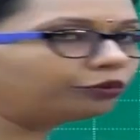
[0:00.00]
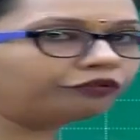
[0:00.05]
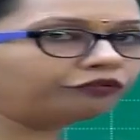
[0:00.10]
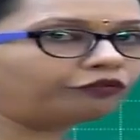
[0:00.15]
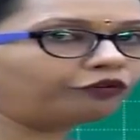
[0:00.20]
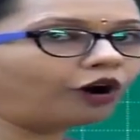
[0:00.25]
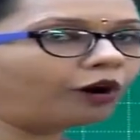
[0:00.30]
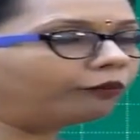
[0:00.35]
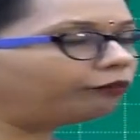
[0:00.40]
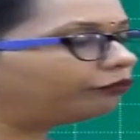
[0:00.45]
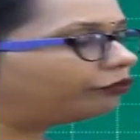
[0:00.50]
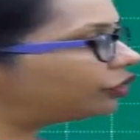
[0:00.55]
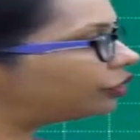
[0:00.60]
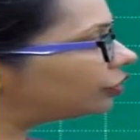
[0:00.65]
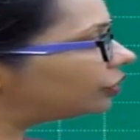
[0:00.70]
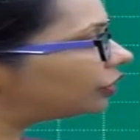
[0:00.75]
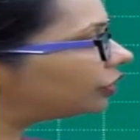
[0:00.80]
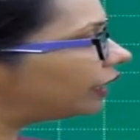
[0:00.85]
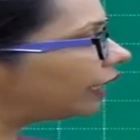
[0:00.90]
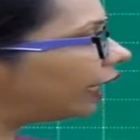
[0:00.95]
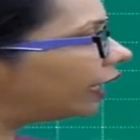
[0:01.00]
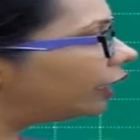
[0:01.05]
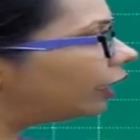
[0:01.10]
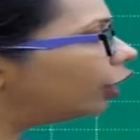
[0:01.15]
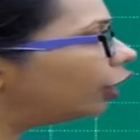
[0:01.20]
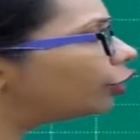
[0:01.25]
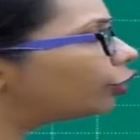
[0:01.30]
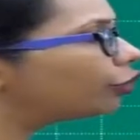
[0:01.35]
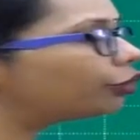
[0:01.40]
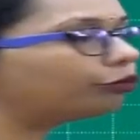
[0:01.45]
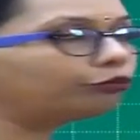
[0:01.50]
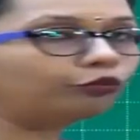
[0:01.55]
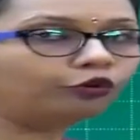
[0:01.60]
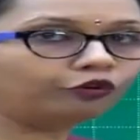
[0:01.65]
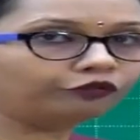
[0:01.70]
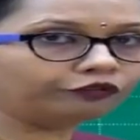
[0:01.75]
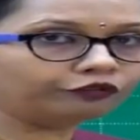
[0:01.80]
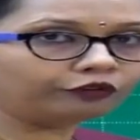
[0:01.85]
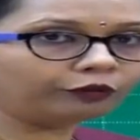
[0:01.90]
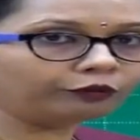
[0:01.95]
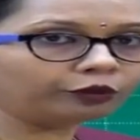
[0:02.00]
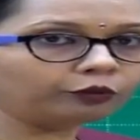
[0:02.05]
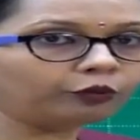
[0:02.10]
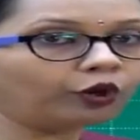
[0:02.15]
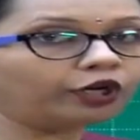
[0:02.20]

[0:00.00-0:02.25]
to be formed, which is then removed from the